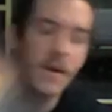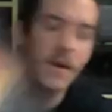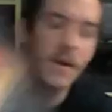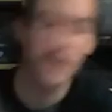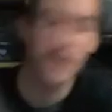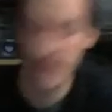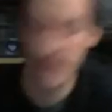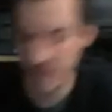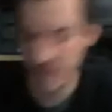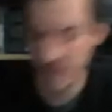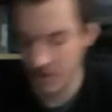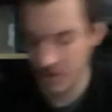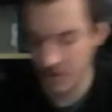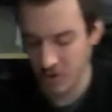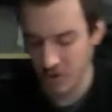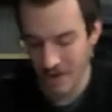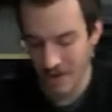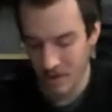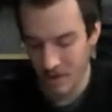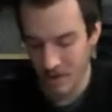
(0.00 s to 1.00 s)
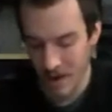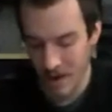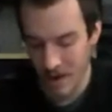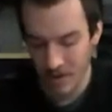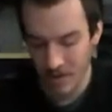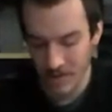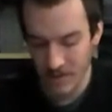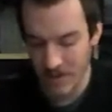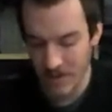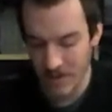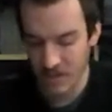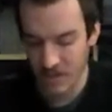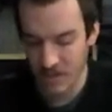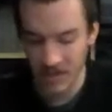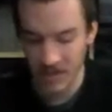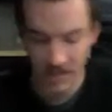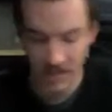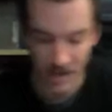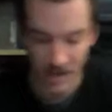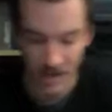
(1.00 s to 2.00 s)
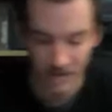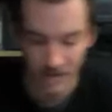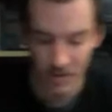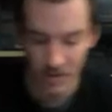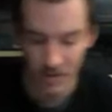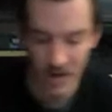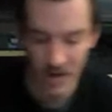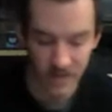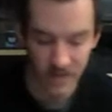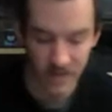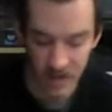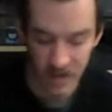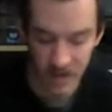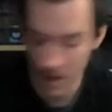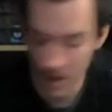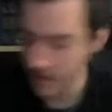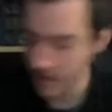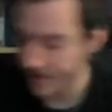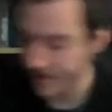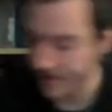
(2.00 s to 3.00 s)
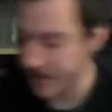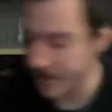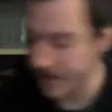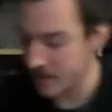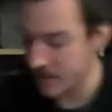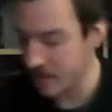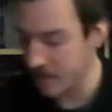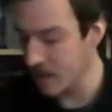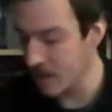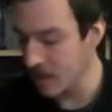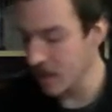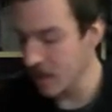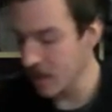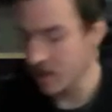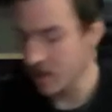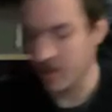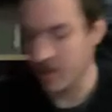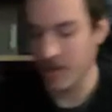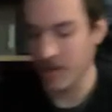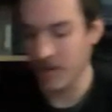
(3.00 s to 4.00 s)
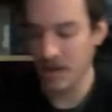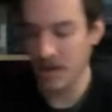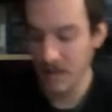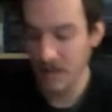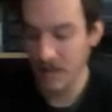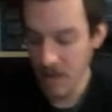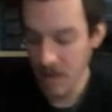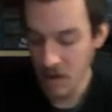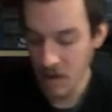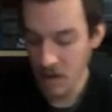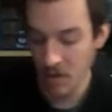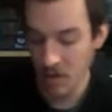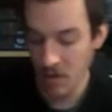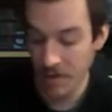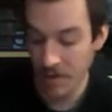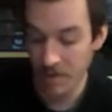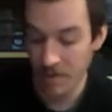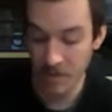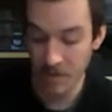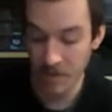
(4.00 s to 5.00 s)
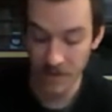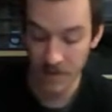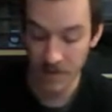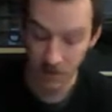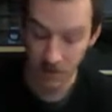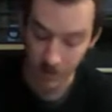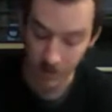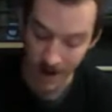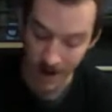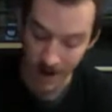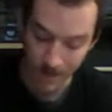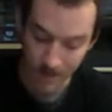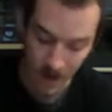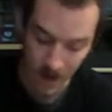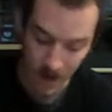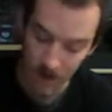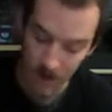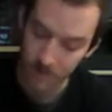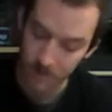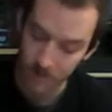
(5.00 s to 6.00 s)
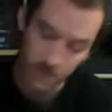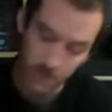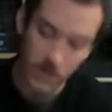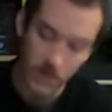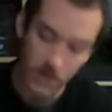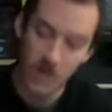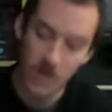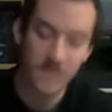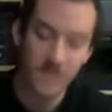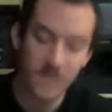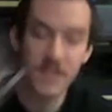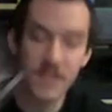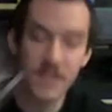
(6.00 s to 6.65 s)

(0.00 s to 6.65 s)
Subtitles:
know, like just drive around, smash into stuff or whatever, race. Just fun. one I've been playing the crap out of. Love this